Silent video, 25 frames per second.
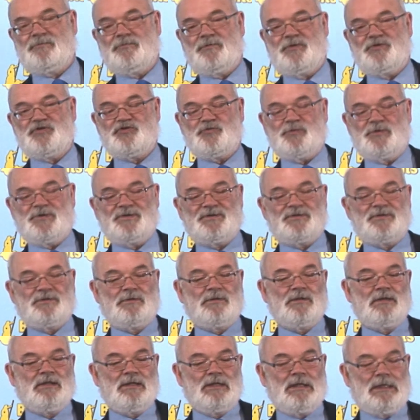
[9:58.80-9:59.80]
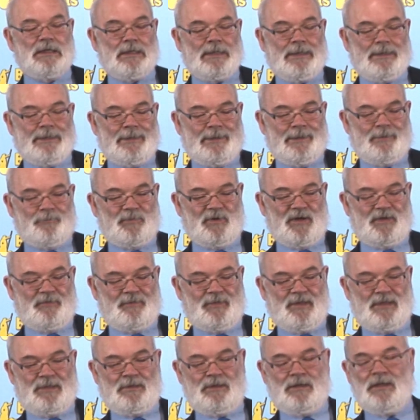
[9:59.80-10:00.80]
Regiment by
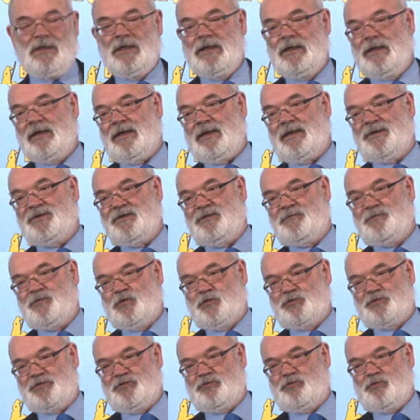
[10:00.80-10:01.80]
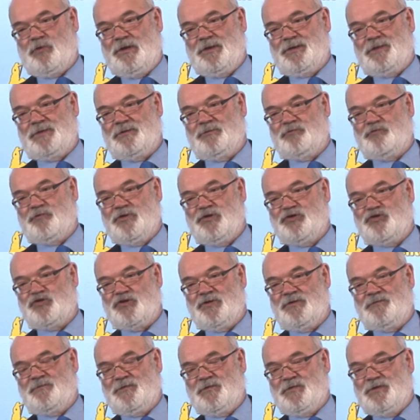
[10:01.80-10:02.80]
then, and he fought at Rysett Ridge
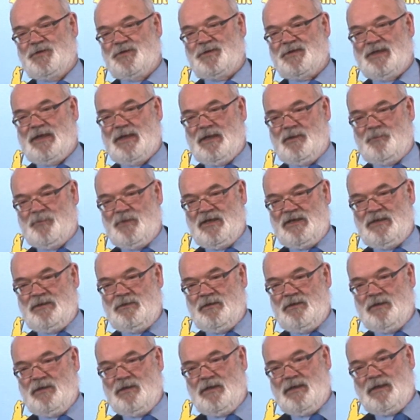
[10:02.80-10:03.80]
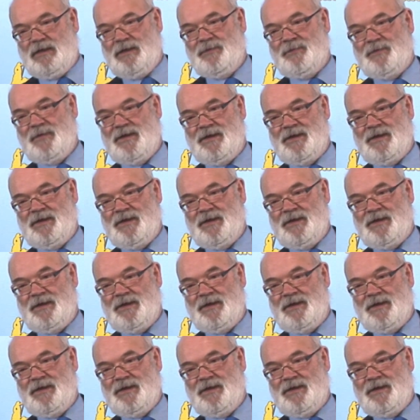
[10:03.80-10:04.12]
in 1st Alamein, and